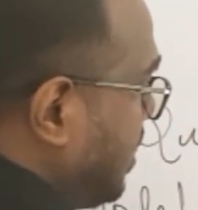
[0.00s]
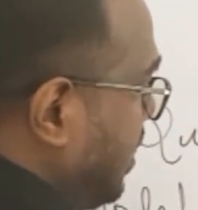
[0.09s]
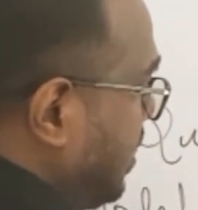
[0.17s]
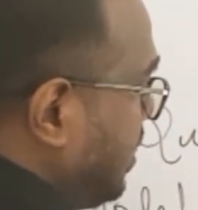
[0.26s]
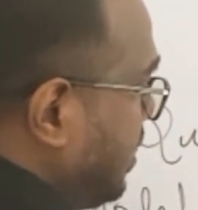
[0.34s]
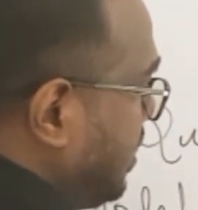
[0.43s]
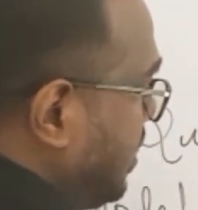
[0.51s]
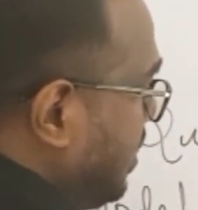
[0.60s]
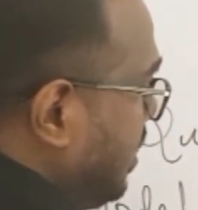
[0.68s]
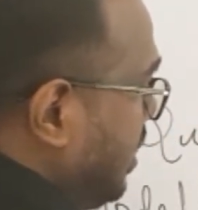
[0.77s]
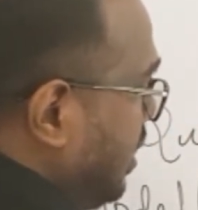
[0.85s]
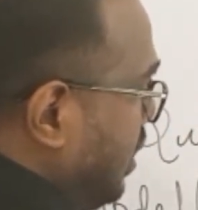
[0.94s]
right?
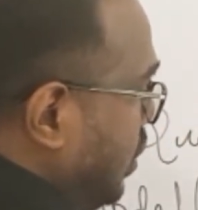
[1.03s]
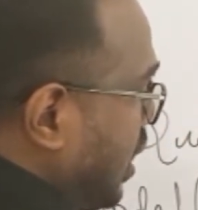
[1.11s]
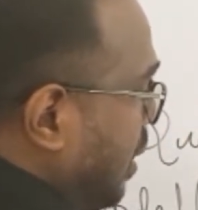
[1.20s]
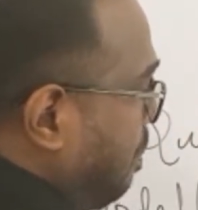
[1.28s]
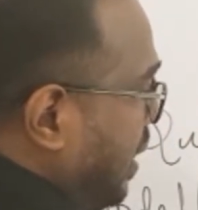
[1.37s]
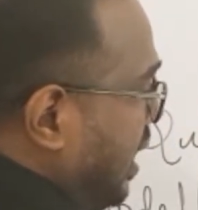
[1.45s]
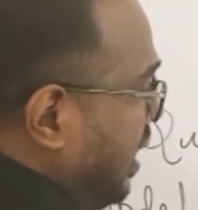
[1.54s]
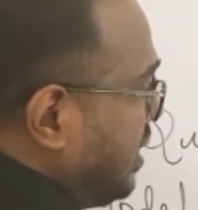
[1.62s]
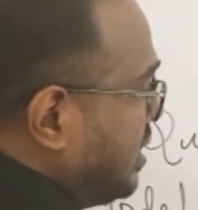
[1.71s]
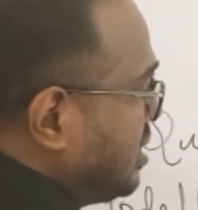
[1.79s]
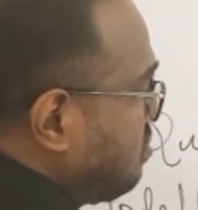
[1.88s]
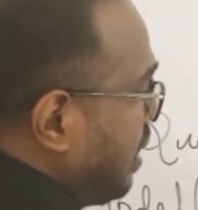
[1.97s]
You can predict
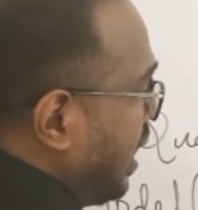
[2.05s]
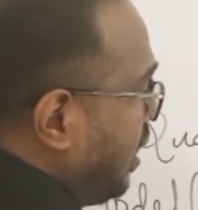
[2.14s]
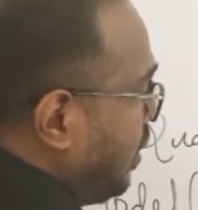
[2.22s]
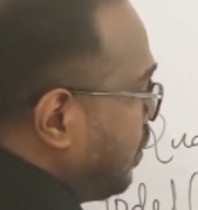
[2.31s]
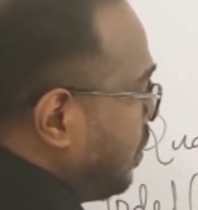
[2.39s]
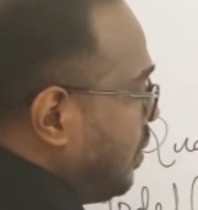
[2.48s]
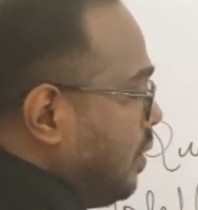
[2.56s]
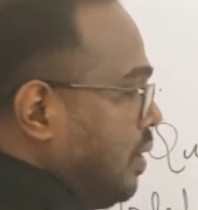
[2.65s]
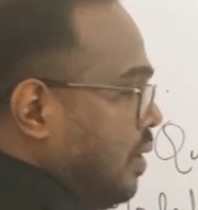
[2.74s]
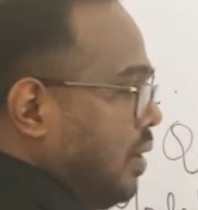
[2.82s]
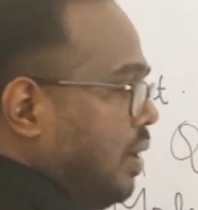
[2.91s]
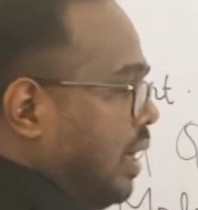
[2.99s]
this value.
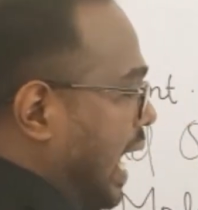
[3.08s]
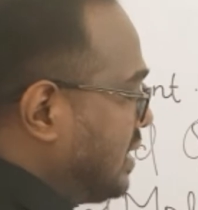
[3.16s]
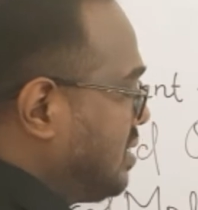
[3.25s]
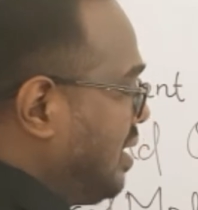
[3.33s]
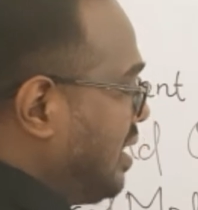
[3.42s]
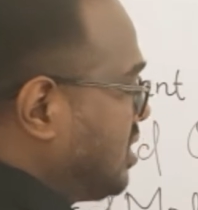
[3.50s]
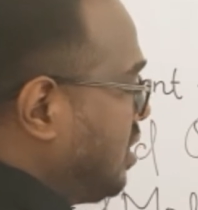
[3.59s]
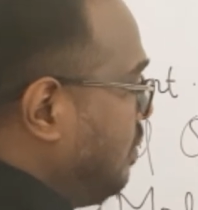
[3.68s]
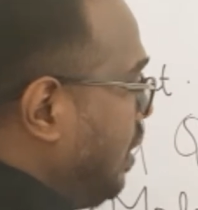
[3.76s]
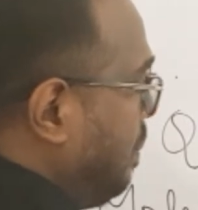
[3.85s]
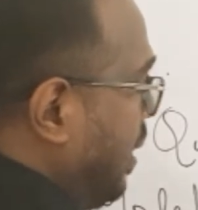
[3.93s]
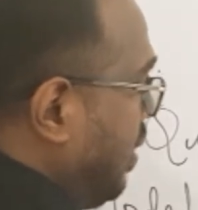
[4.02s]
Acceleration
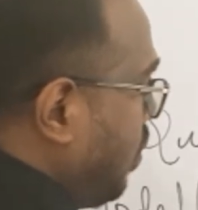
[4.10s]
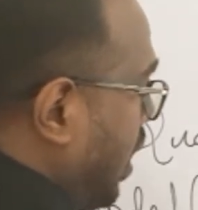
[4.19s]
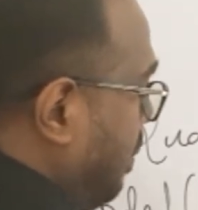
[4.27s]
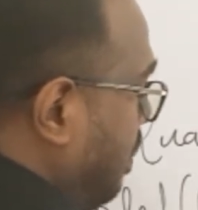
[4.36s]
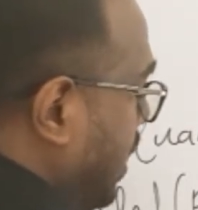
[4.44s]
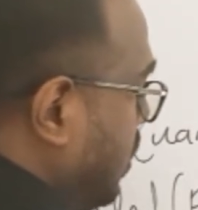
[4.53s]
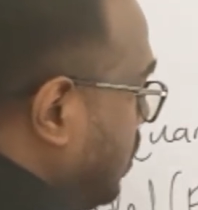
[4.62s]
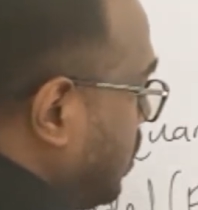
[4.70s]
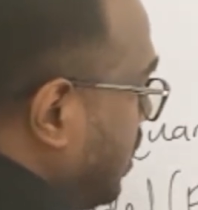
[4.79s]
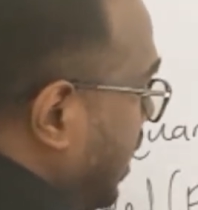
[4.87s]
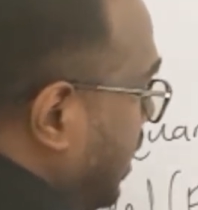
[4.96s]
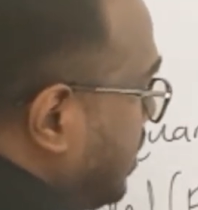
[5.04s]
will be 1 by 2,
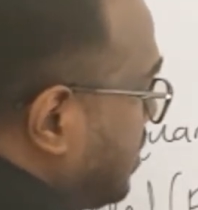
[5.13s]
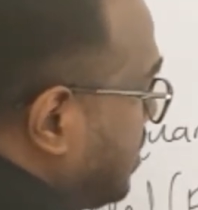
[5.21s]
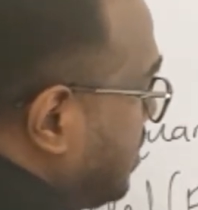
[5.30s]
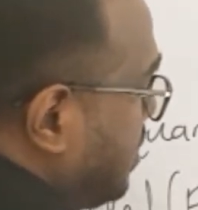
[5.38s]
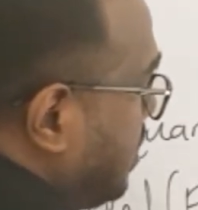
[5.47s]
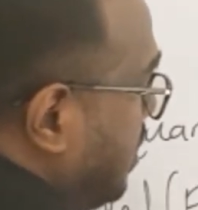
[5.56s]
that is